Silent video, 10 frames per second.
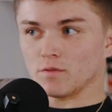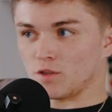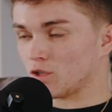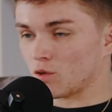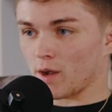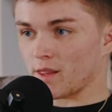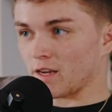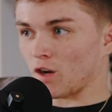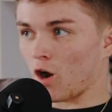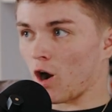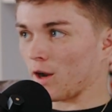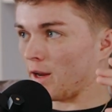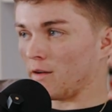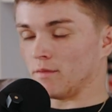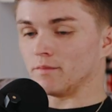Just the way they talk
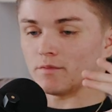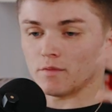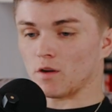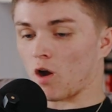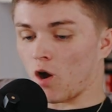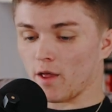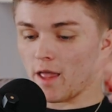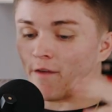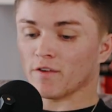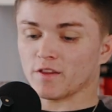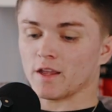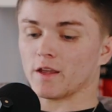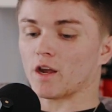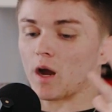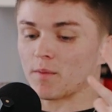and
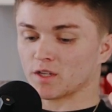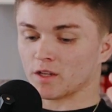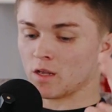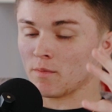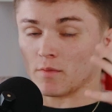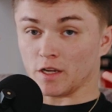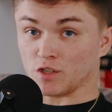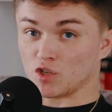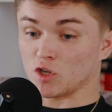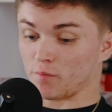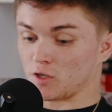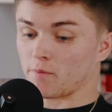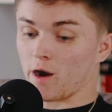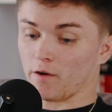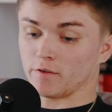everything encompassing them is just super
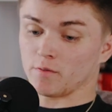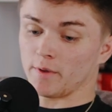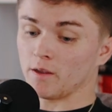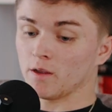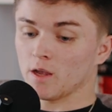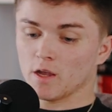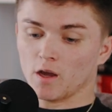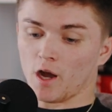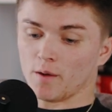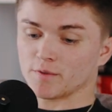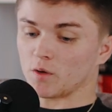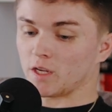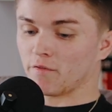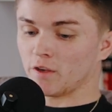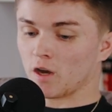inspiring to me. So
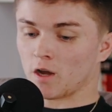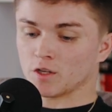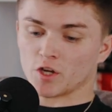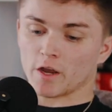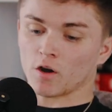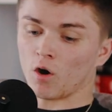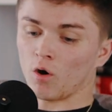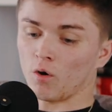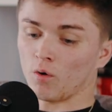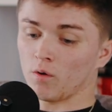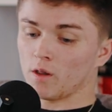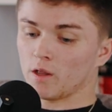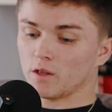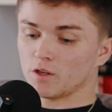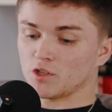Giveon, J. Cole,
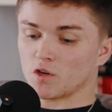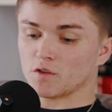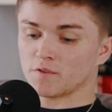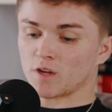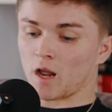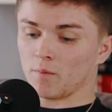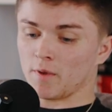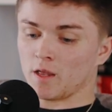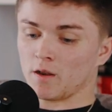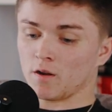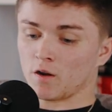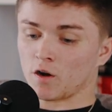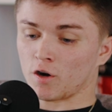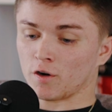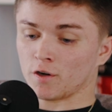Joseph Solomon,
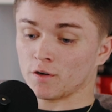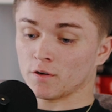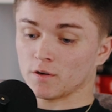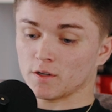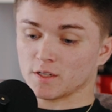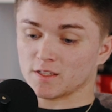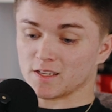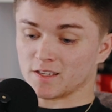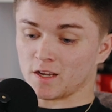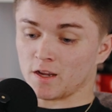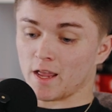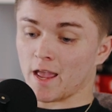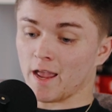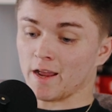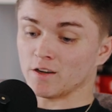her, SZA,
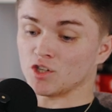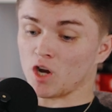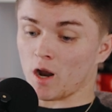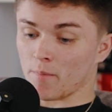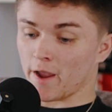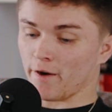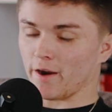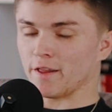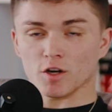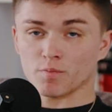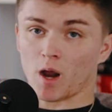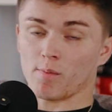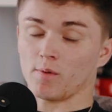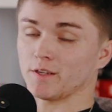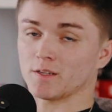and John Mayer. And there are
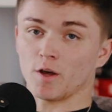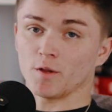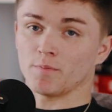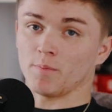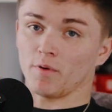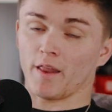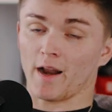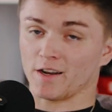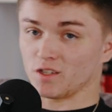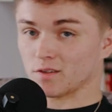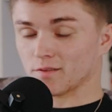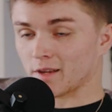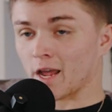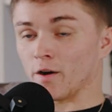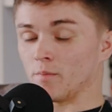probably some other people that I just
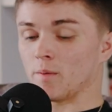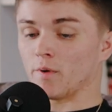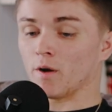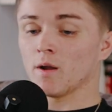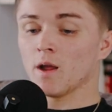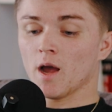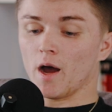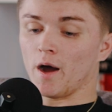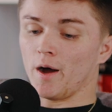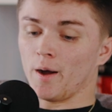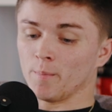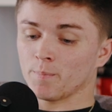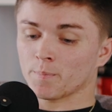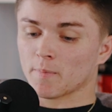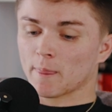can't remember.
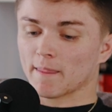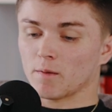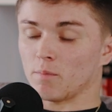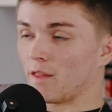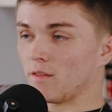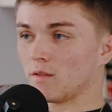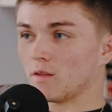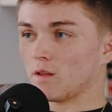But